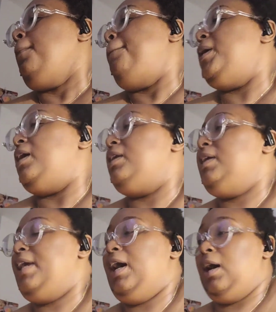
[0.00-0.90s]
But
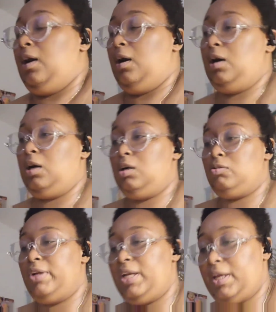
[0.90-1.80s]
yeah,
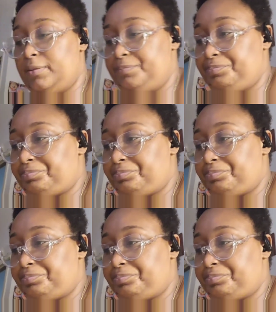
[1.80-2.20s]
reading.